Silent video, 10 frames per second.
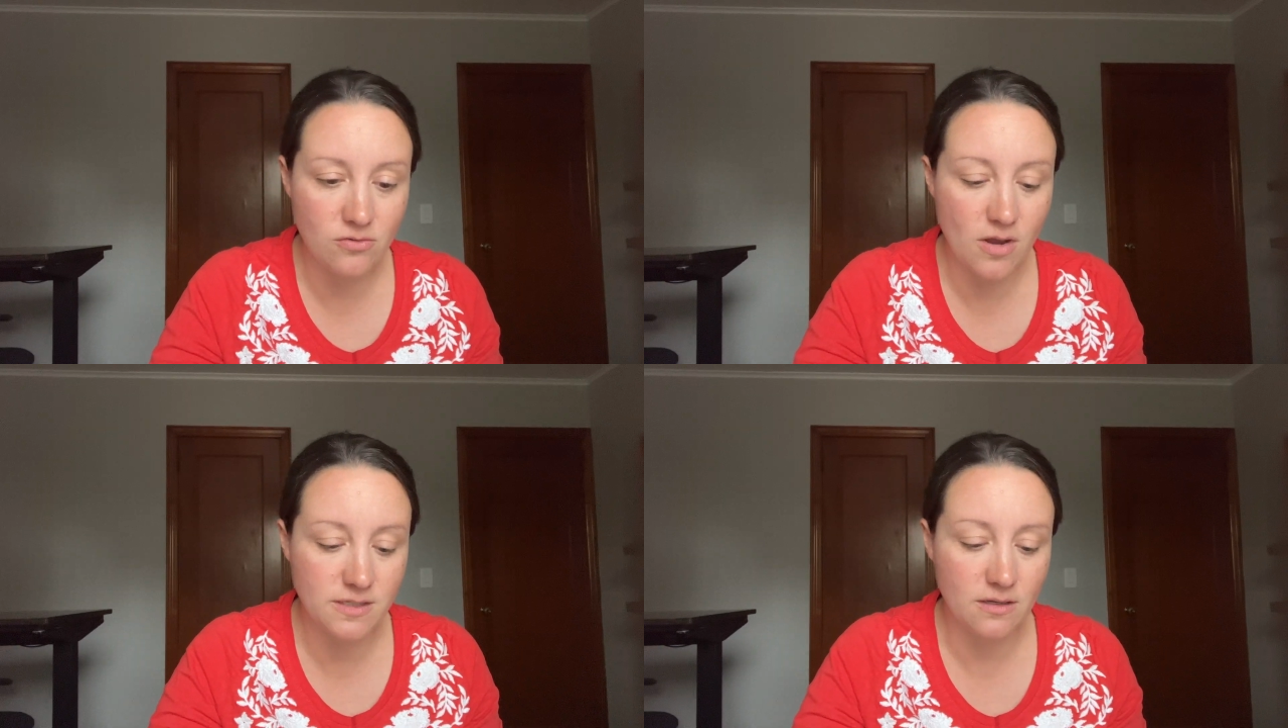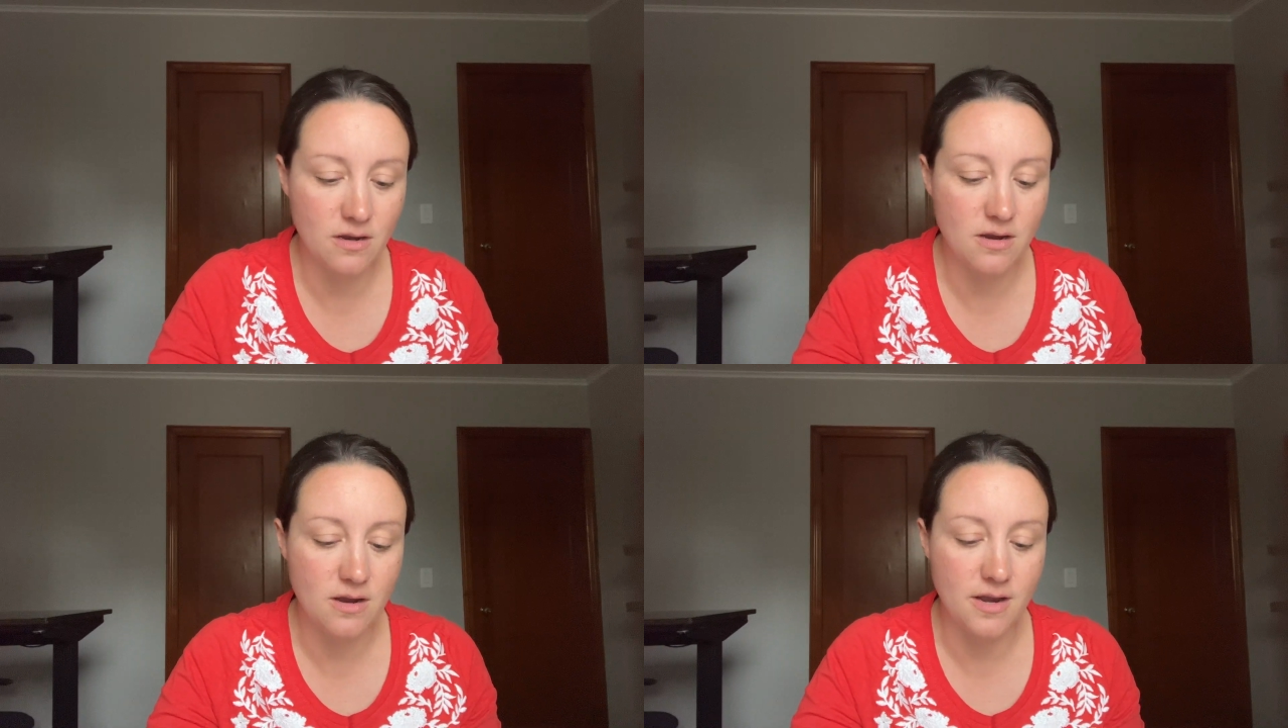who I
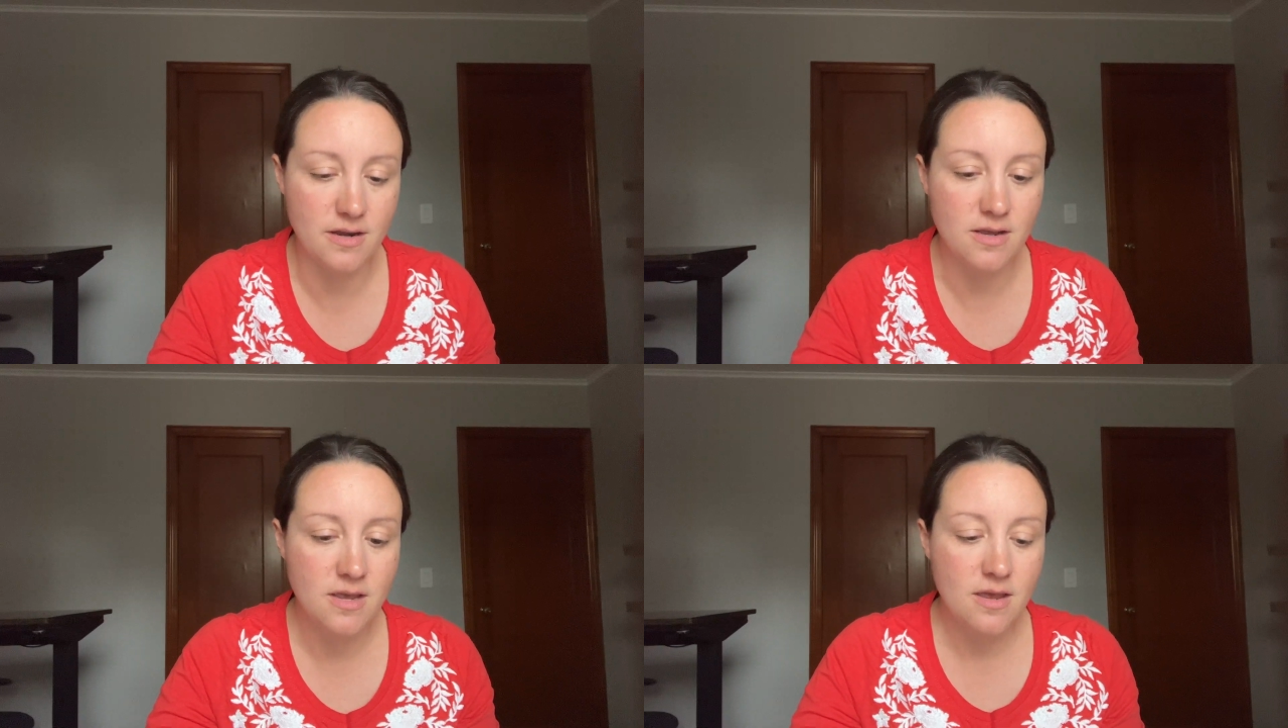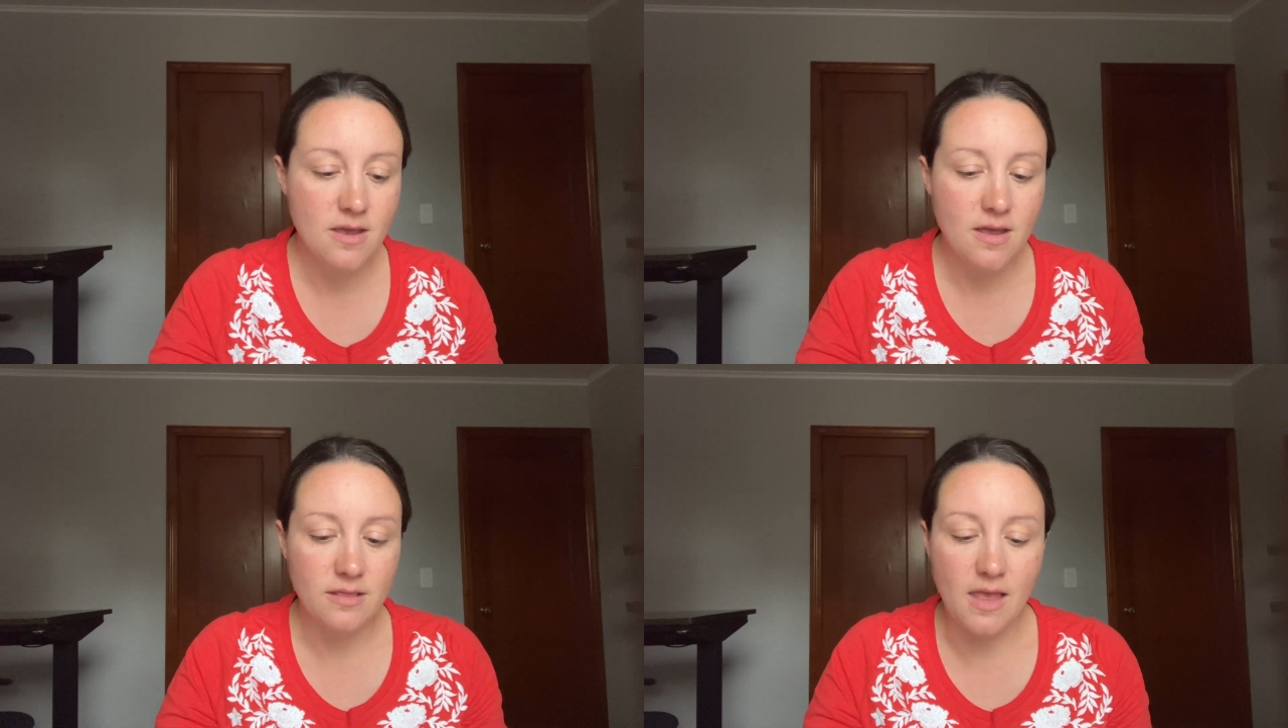saw
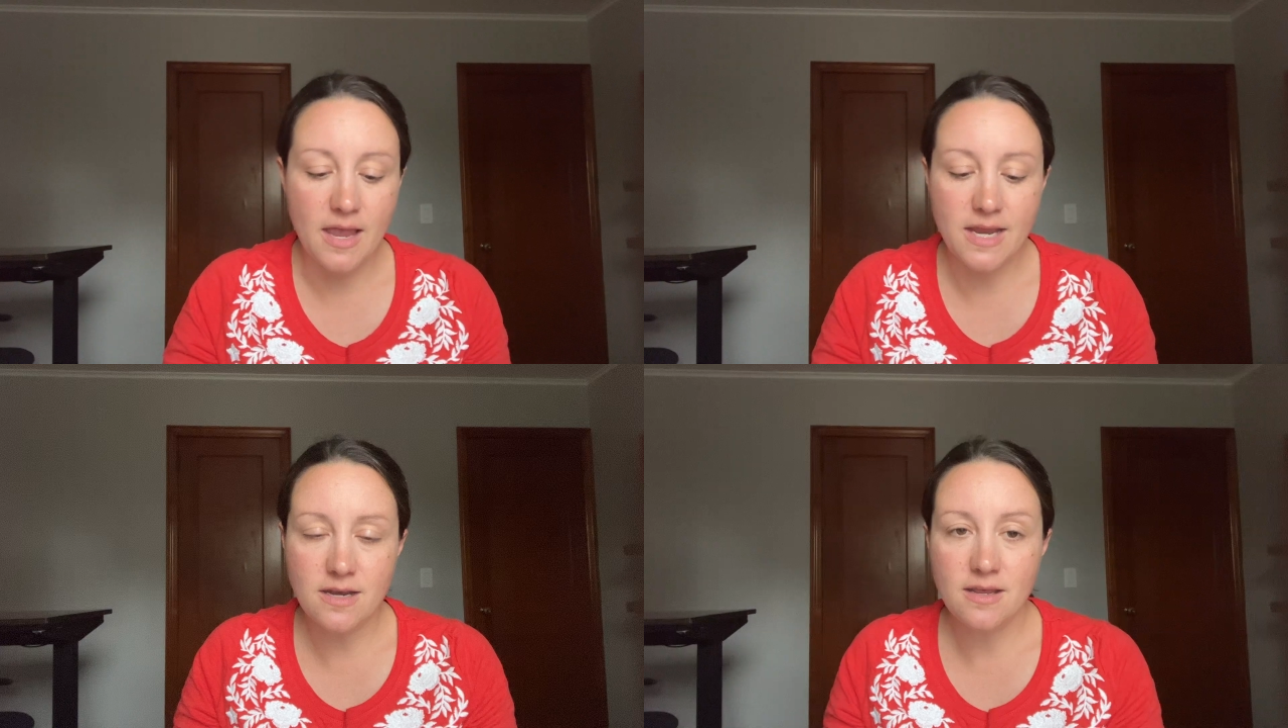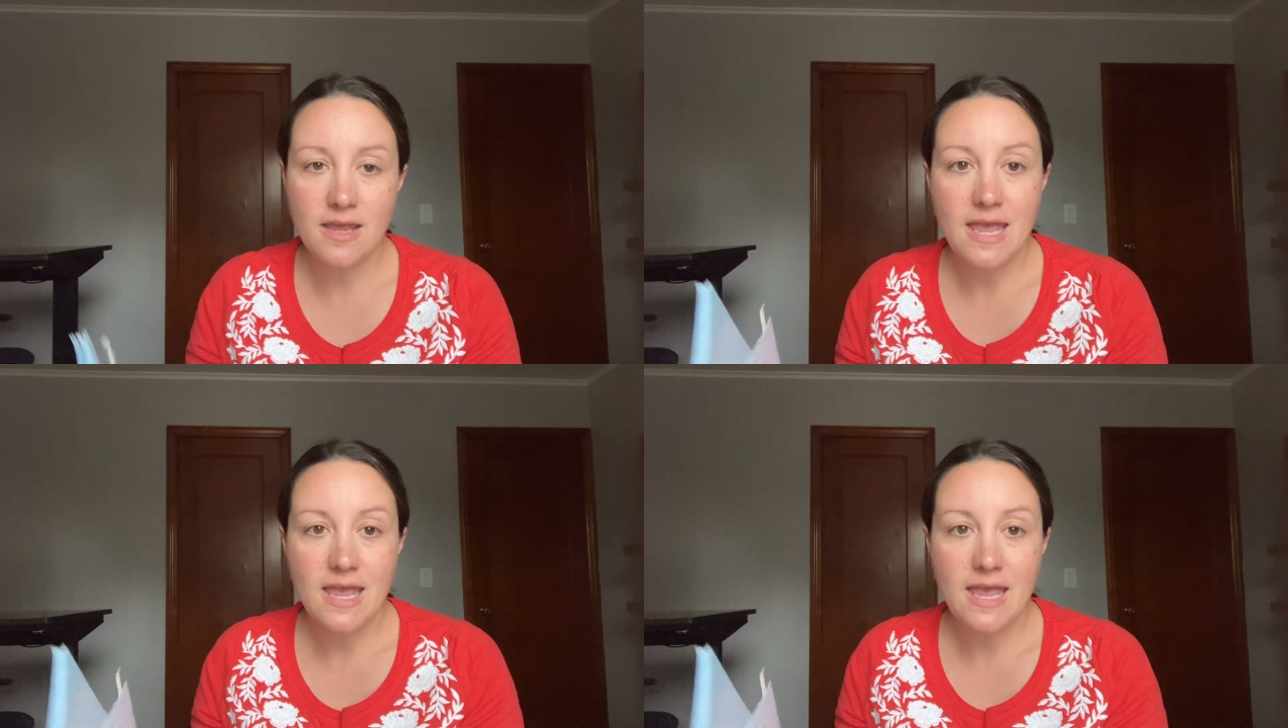online,